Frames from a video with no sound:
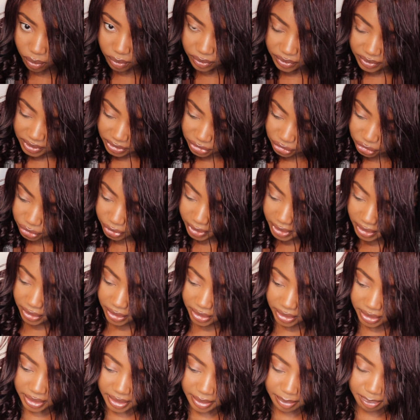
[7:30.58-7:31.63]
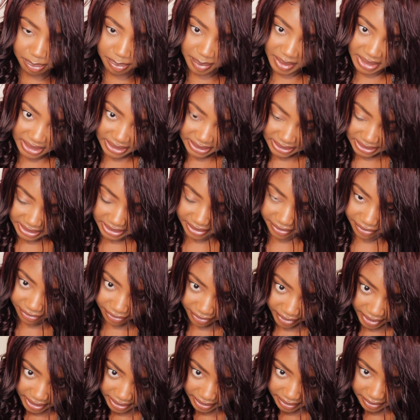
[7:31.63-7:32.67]
hold the straightener a bit
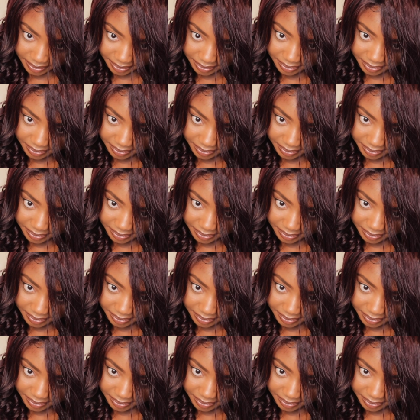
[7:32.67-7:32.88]
different.